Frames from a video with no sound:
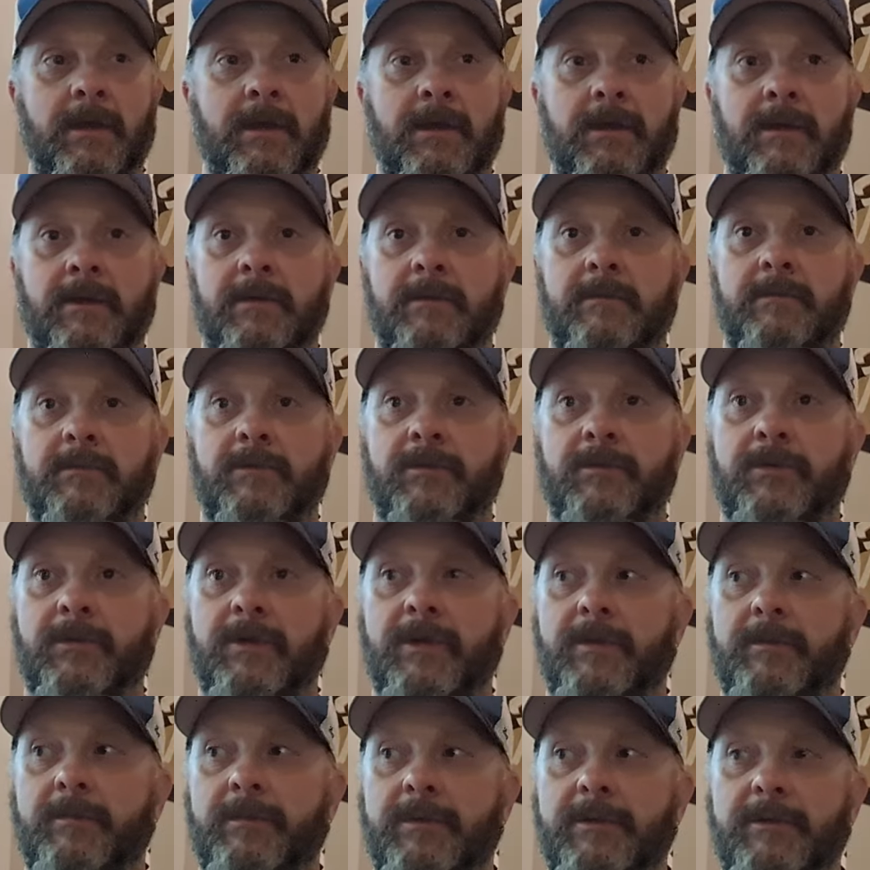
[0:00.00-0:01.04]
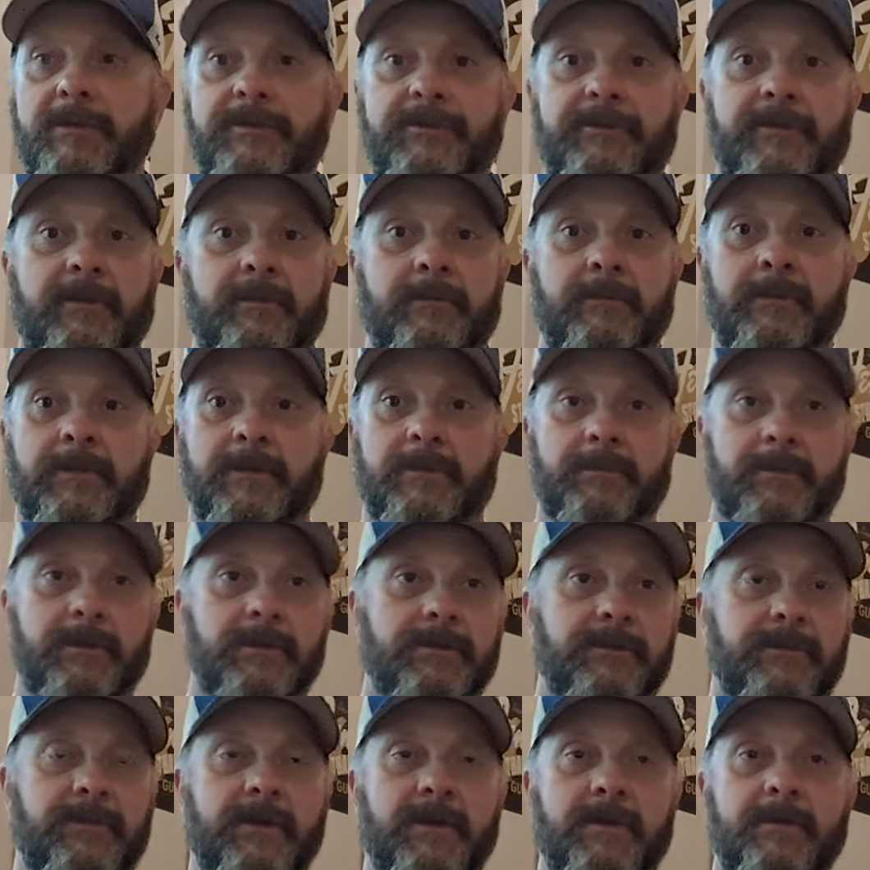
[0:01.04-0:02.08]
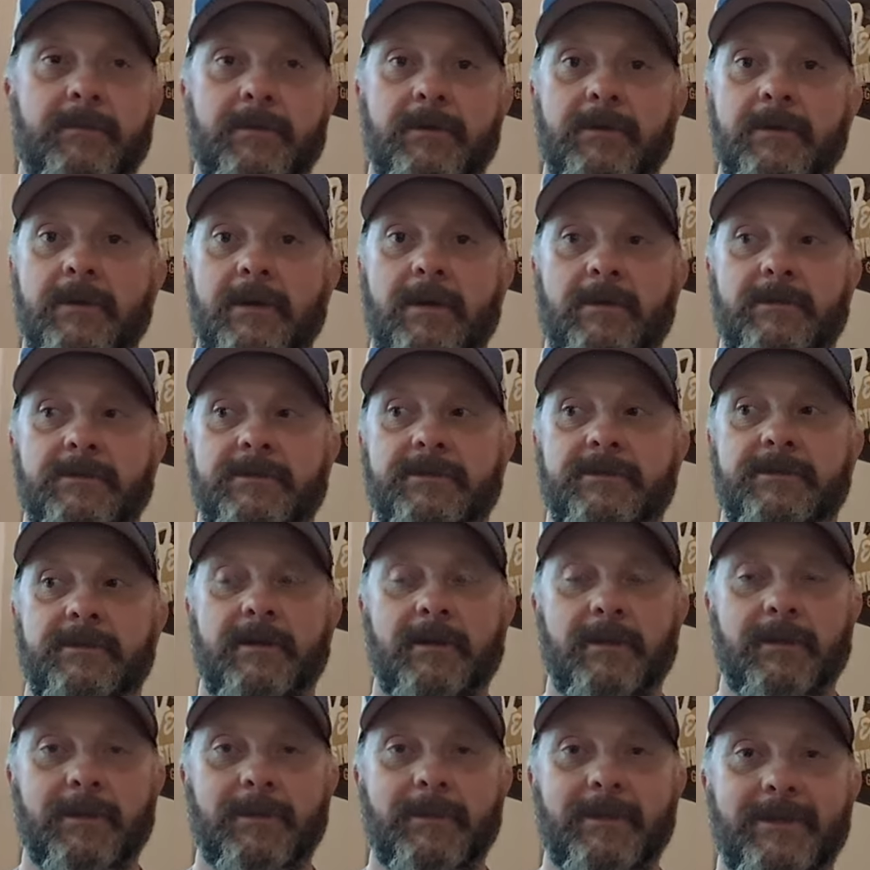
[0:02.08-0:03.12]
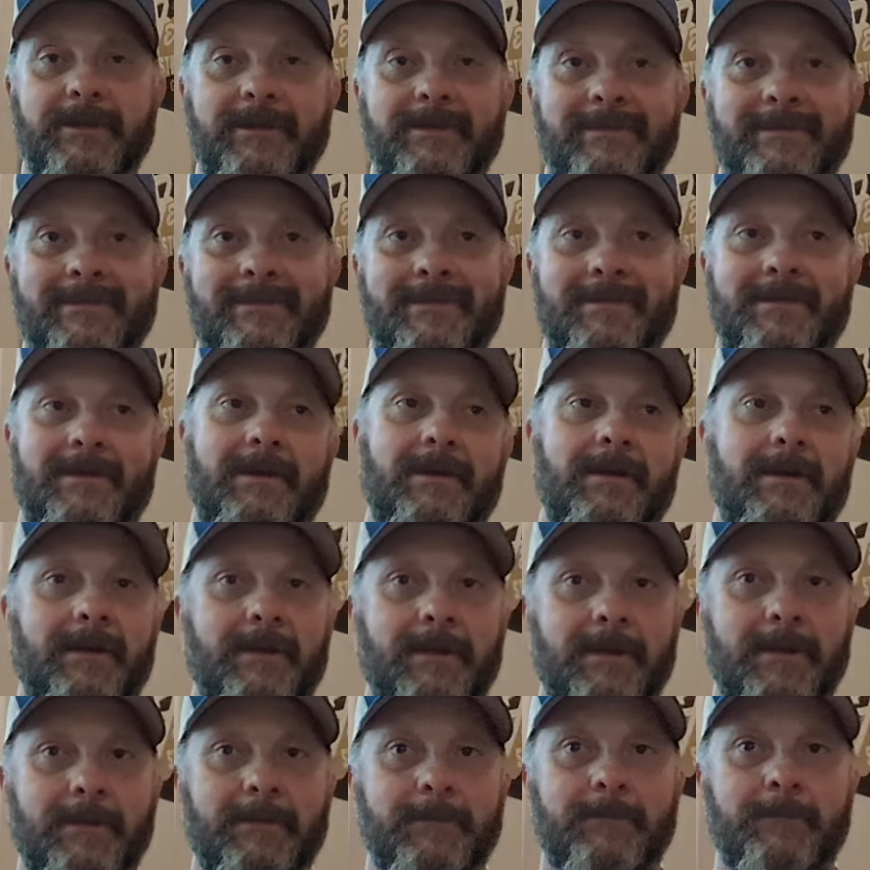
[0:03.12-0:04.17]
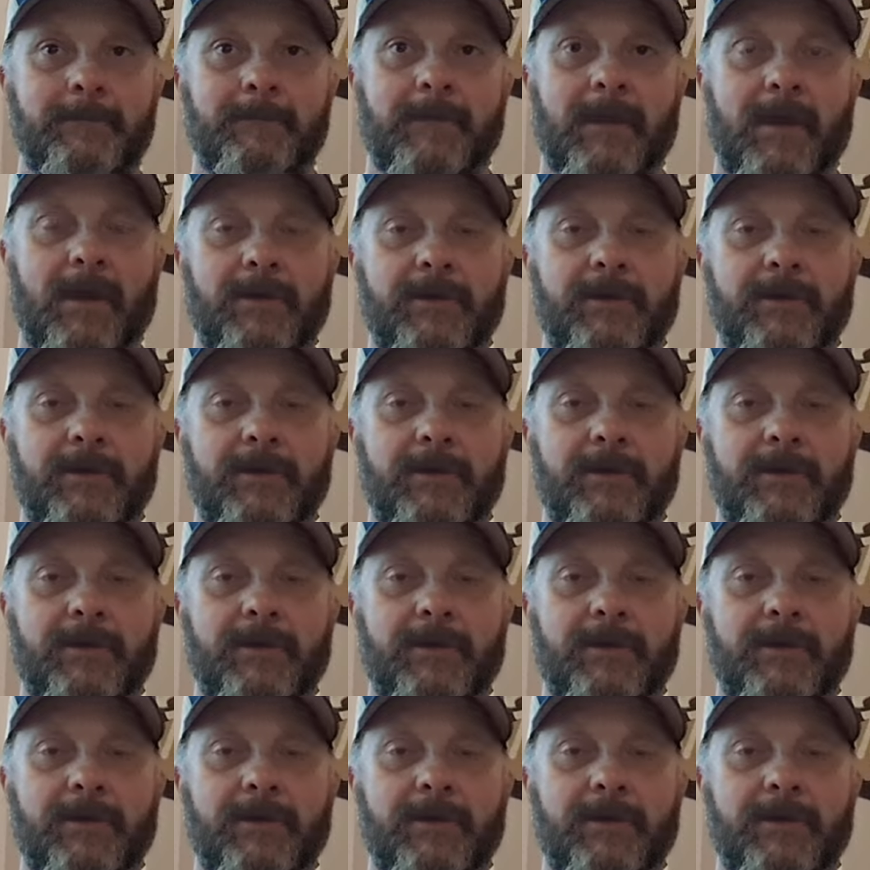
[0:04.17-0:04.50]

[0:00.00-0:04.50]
um, learn how to build something like build a fucking birdhouse you know what i mean um,